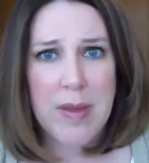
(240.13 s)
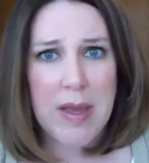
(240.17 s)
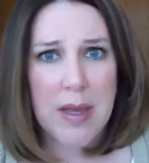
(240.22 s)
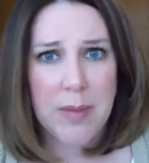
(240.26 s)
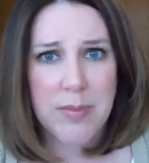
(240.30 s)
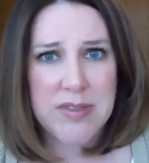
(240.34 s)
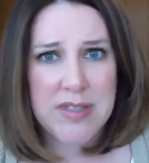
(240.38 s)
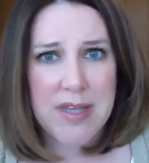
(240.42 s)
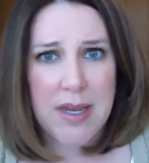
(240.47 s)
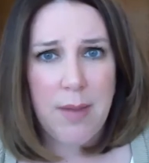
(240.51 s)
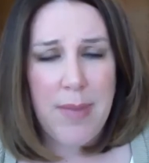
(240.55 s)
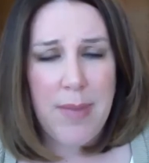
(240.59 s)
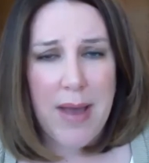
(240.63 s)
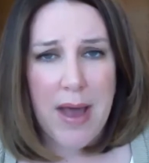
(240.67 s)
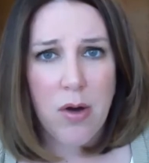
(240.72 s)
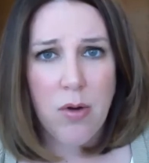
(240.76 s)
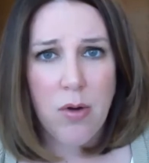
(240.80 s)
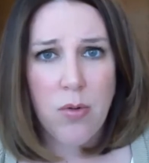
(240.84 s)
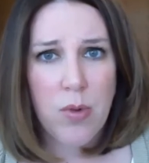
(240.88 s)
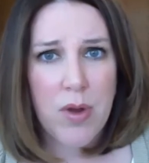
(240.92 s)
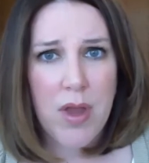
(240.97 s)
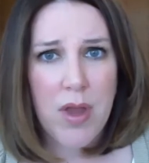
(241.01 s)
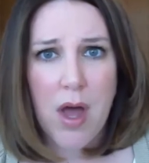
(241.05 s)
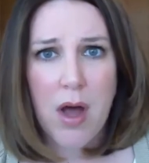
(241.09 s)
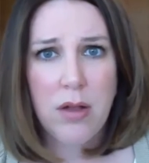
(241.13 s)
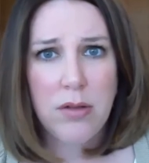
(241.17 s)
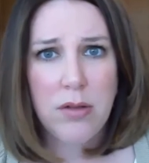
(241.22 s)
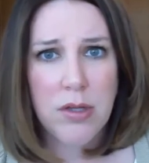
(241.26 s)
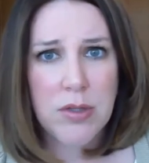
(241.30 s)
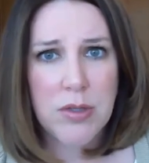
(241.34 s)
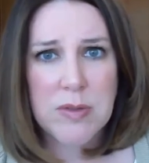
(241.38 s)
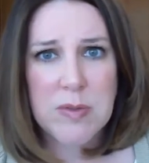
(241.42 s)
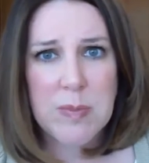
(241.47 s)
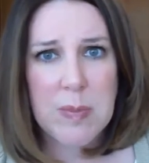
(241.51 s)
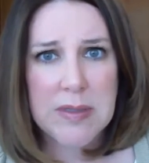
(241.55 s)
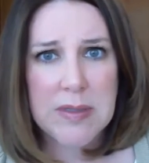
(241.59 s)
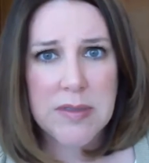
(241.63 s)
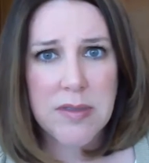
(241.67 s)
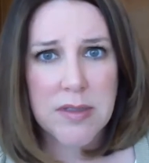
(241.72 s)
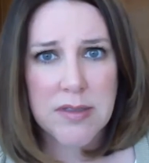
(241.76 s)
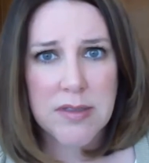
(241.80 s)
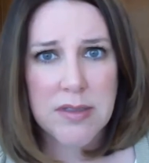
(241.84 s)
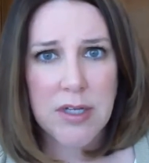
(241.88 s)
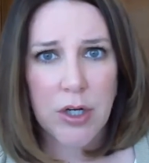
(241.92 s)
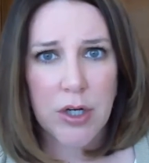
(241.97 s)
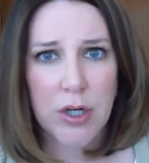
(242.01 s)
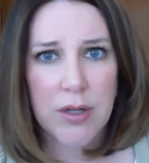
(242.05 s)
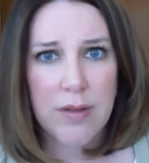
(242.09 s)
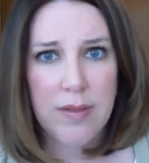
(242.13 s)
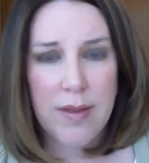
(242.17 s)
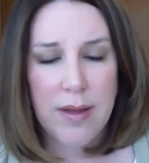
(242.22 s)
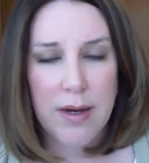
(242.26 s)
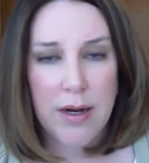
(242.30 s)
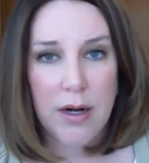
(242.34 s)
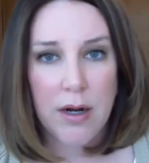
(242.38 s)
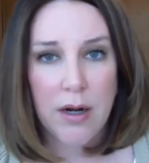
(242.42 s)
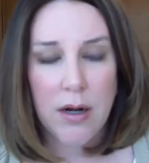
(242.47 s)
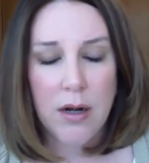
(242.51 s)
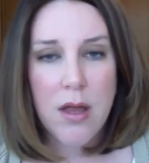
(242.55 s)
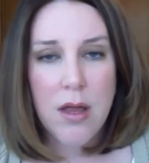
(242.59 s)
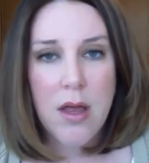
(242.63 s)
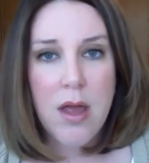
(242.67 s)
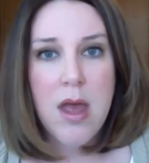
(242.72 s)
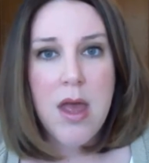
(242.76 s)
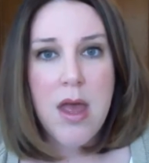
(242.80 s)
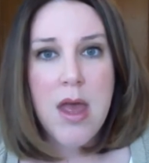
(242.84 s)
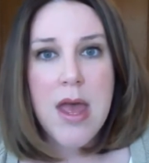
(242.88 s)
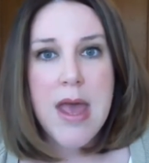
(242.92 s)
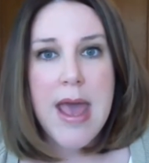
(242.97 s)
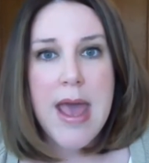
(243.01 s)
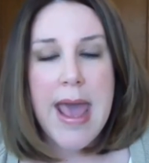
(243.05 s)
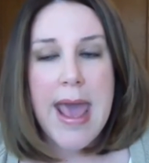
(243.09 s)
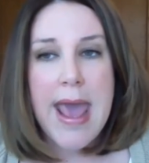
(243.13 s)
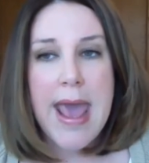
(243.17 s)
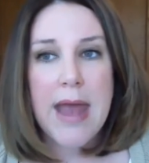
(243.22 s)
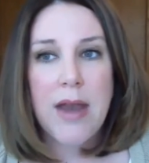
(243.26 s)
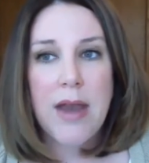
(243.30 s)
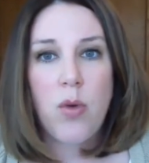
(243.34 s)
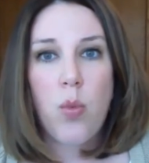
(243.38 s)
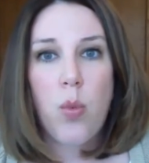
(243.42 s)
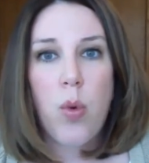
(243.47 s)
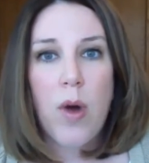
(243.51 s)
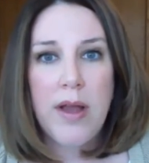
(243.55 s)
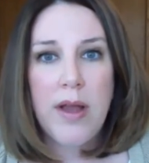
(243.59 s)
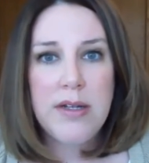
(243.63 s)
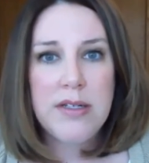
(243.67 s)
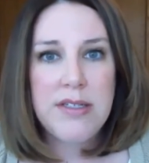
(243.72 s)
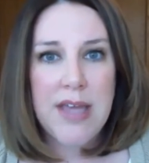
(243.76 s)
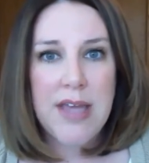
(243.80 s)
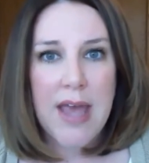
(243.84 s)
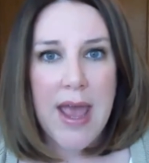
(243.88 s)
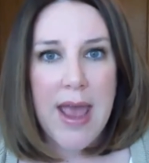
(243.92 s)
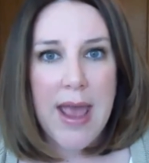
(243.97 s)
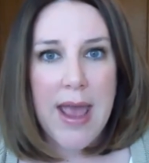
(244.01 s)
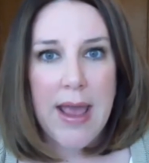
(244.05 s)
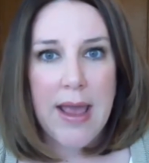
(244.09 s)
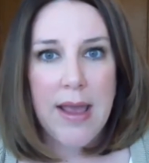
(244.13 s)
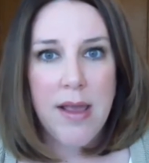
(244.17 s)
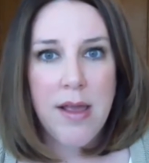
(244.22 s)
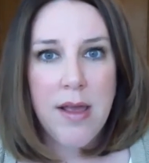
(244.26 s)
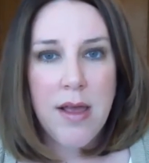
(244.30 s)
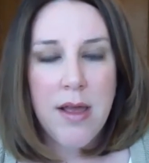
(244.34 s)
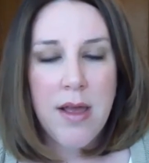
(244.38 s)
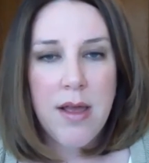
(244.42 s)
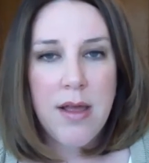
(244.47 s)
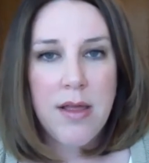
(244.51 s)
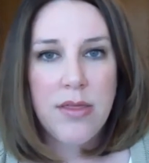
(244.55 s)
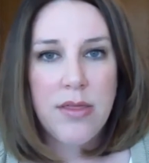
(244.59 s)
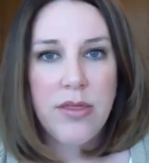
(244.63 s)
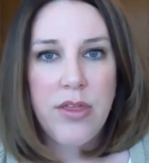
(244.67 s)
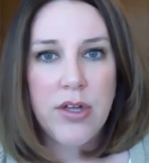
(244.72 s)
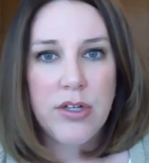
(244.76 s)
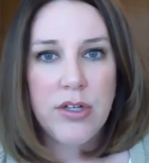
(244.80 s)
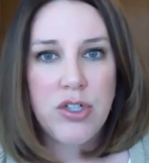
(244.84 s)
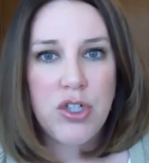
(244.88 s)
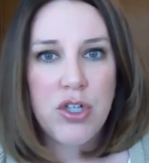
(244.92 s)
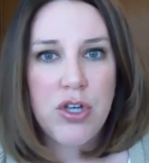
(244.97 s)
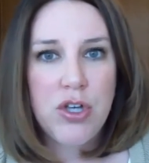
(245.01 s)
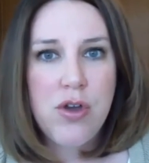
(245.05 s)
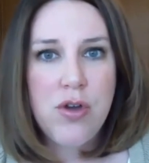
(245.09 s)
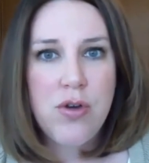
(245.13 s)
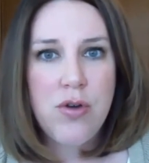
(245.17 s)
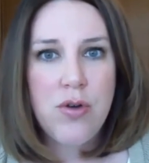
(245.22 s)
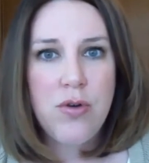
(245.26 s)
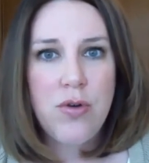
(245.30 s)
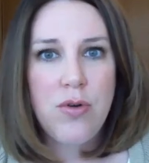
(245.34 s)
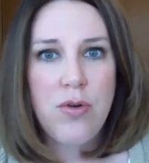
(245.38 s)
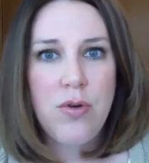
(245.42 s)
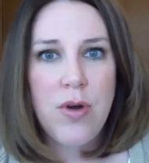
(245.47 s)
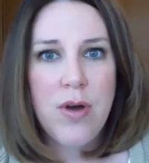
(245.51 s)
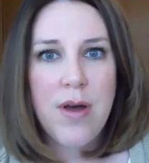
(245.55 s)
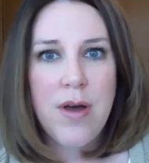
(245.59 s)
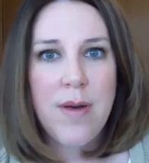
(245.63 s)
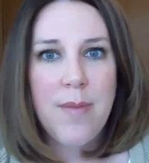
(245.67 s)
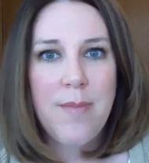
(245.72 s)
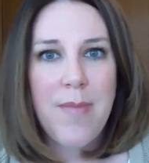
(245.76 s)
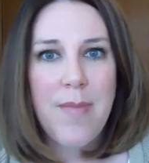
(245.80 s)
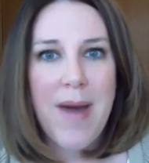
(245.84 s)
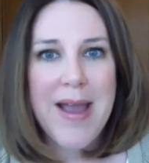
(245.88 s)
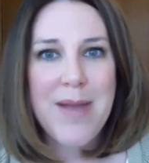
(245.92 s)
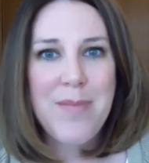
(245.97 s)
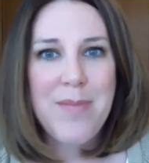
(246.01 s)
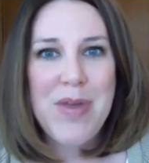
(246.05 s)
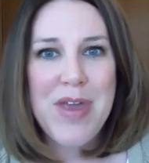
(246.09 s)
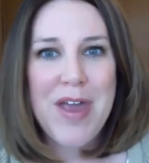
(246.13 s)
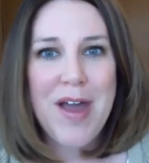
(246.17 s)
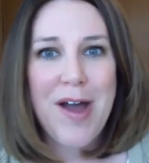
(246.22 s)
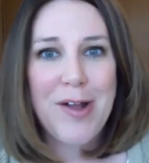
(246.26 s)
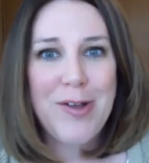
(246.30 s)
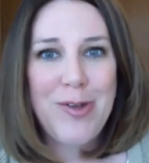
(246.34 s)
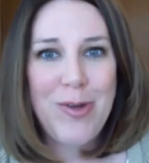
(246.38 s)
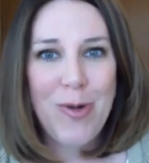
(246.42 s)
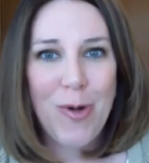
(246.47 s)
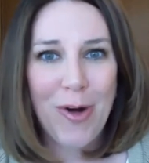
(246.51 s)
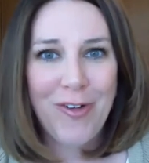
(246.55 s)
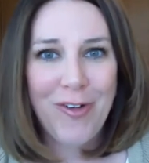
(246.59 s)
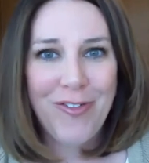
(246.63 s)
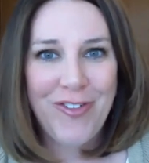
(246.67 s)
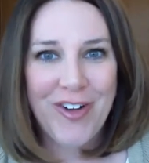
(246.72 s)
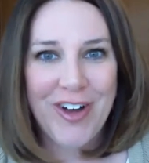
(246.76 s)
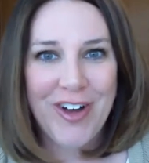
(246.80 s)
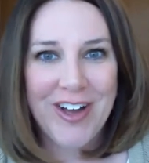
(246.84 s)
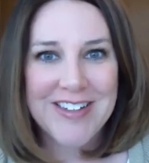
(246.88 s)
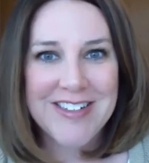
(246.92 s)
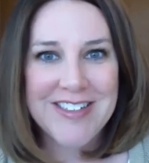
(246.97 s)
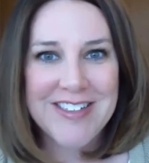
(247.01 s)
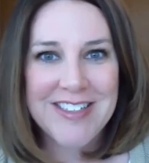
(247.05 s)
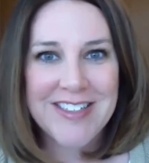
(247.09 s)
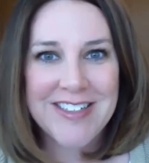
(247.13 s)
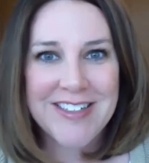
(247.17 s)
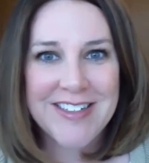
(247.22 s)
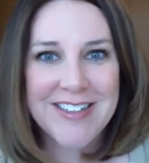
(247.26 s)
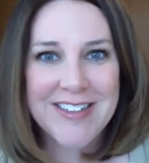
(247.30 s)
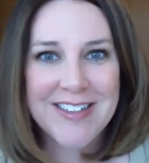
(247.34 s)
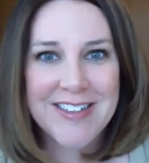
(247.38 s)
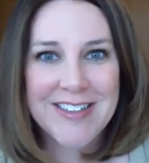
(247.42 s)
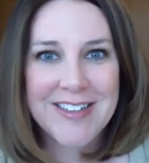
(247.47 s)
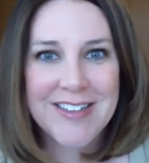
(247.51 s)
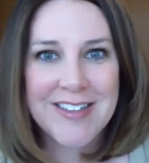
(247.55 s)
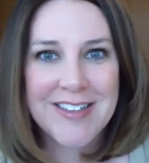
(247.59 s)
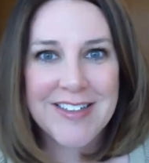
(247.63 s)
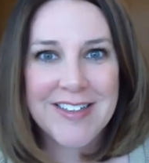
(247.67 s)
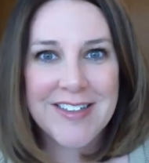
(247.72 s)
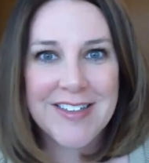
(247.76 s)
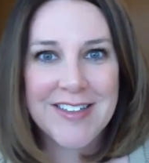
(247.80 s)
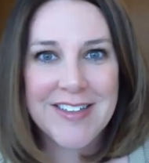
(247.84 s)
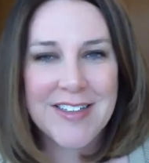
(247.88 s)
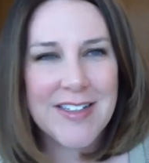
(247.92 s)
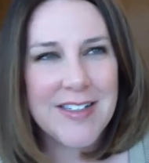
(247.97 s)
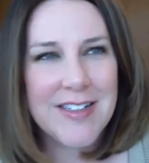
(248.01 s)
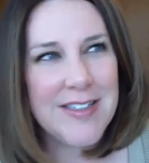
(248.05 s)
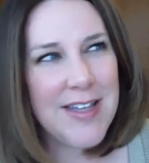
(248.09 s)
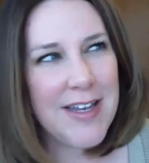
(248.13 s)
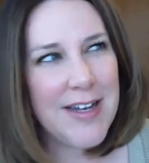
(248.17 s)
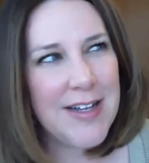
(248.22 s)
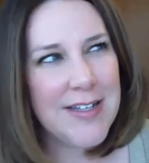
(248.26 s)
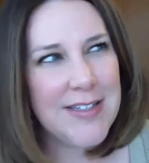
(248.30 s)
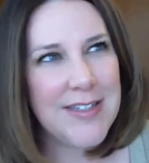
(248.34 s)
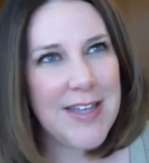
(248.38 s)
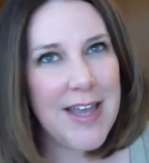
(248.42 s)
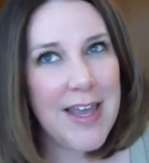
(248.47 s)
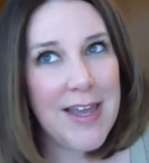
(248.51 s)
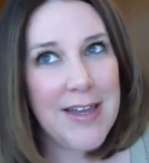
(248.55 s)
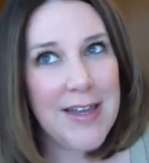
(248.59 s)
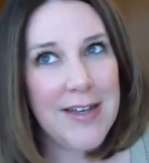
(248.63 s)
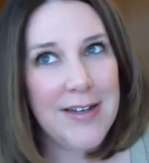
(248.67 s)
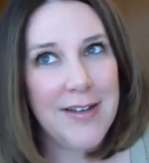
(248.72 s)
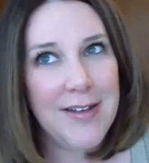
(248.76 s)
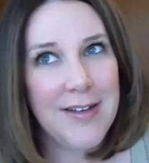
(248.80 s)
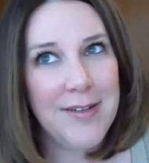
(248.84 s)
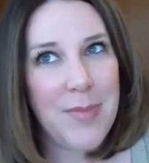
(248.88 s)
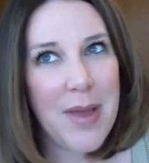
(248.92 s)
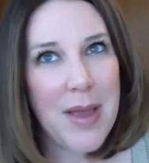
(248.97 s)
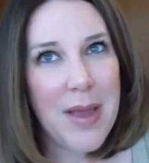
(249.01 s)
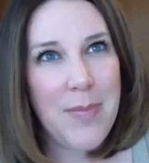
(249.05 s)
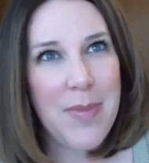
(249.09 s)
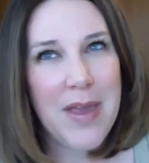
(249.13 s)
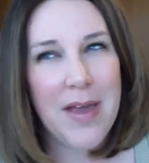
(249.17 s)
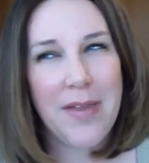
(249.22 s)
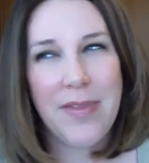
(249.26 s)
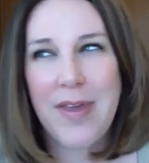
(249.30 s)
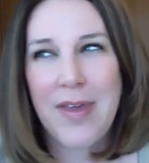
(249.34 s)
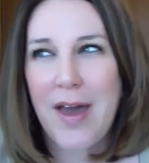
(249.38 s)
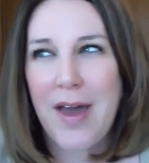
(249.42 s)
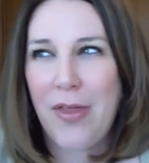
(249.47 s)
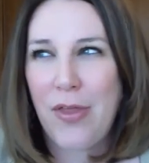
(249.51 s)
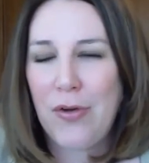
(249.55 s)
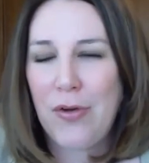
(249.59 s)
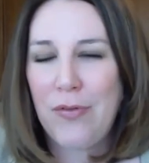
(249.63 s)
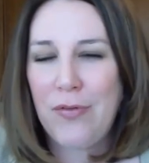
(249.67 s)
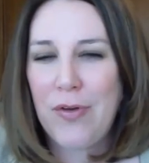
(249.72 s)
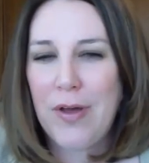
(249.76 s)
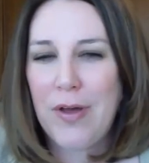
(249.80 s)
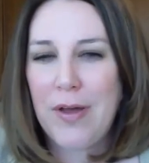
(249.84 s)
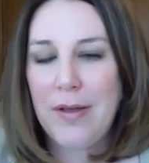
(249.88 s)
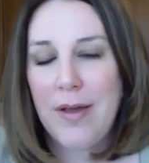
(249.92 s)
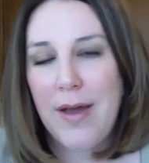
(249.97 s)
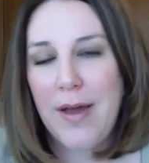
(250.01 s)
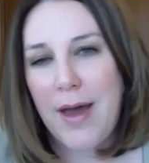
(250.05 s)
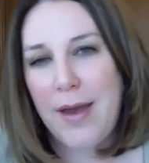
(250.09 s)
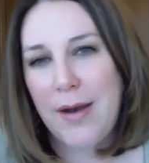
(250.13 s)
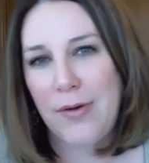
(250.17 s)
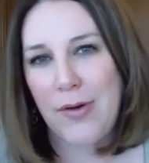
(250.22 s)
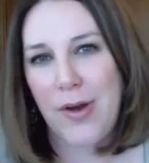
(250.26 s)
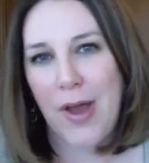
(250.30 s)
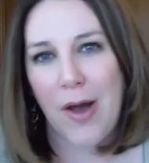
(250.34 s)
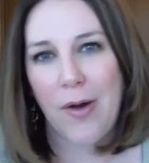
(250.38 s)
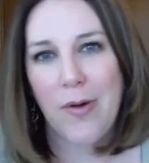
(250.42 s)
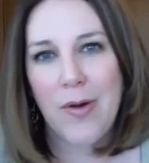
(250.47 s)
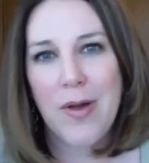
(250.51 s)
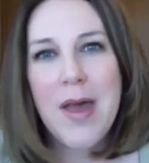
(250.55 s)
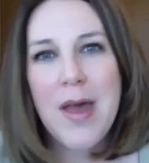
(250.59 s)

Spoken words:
be upset about. We all lose business here and there. And one day, the shoe might be on your foot. Is that a saying? Might be on the other foot? I don't know.